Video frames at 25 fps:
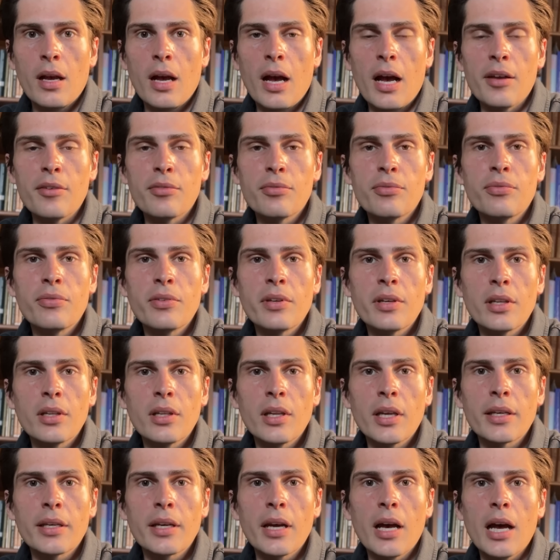I feel
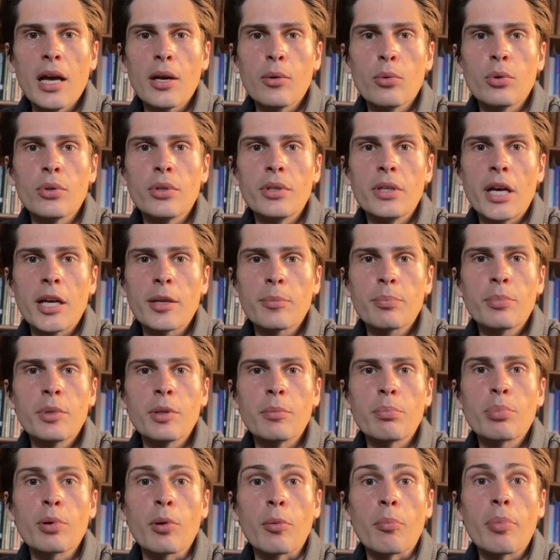like I would not be
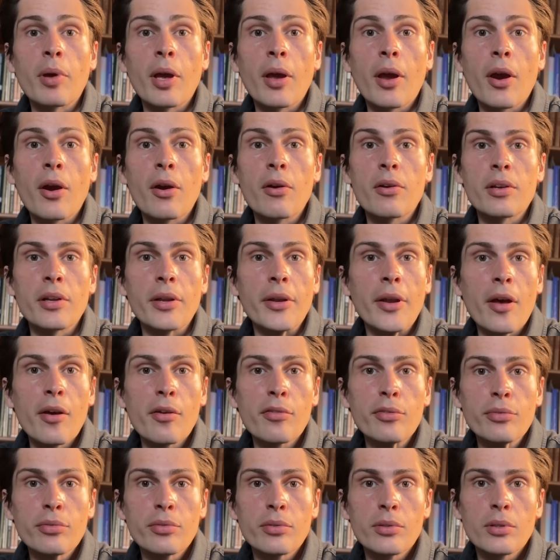prepared
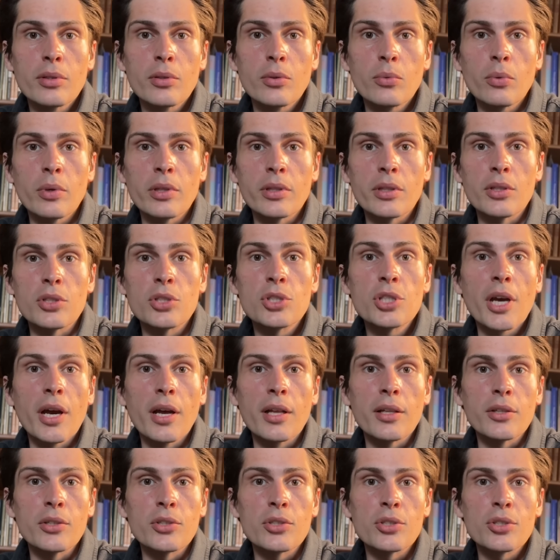enough when the
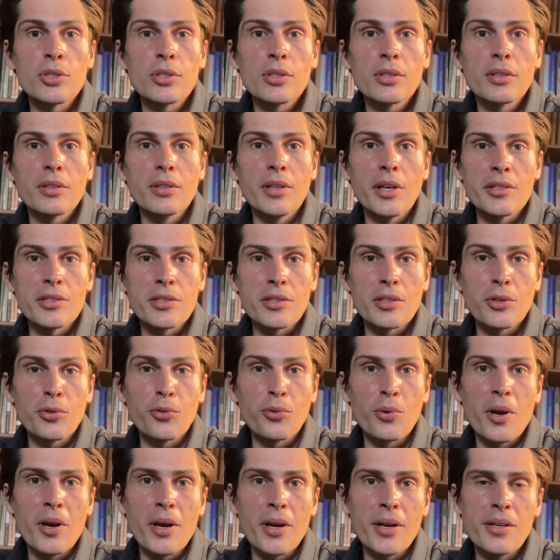challenge does
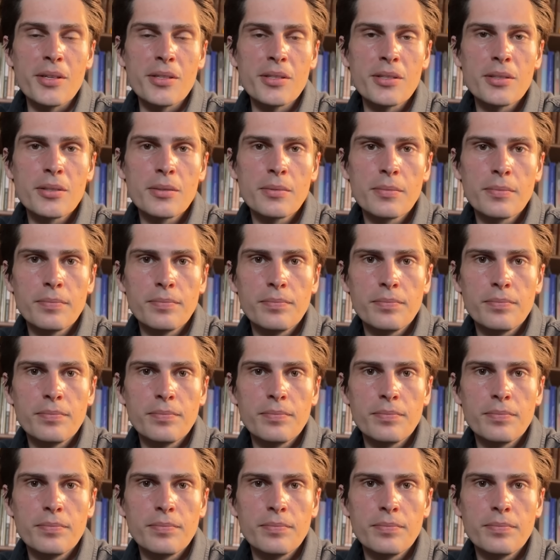arise.